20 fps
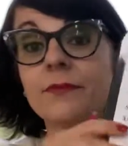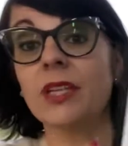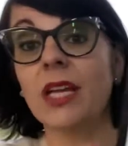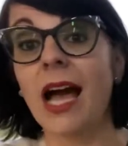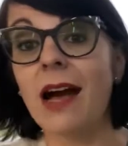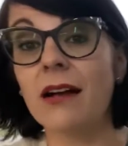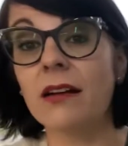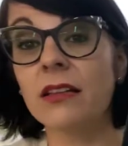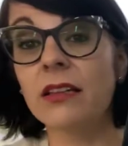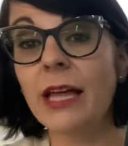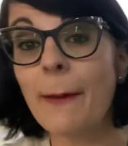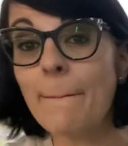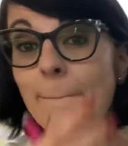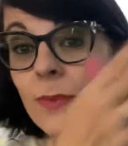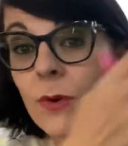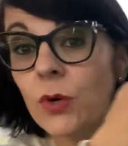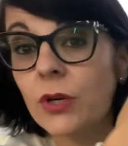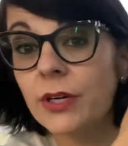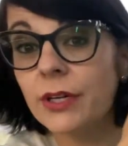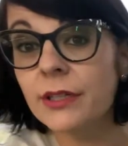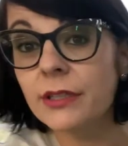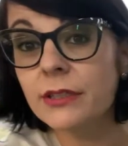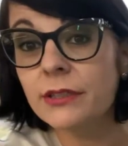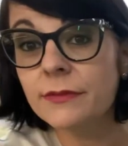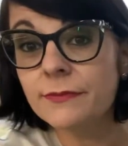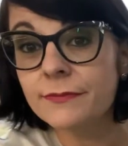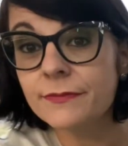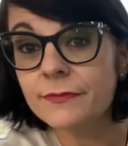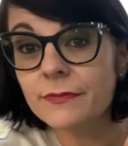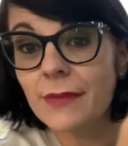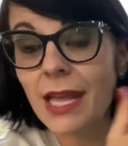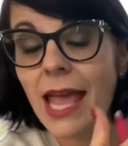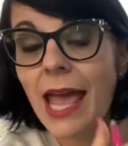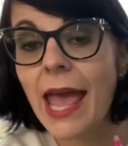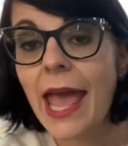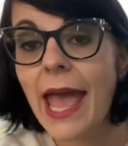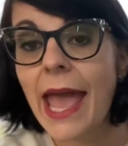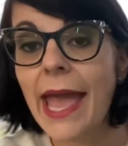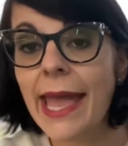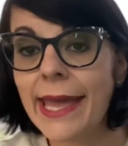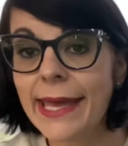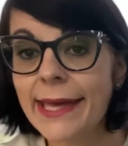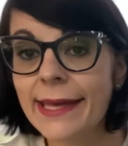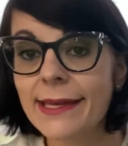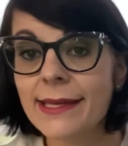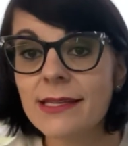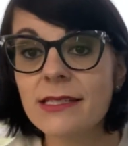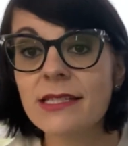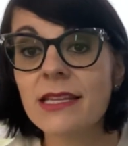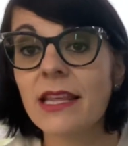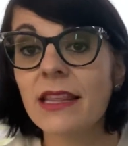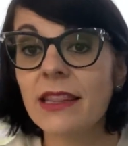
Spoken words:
a clipboard. And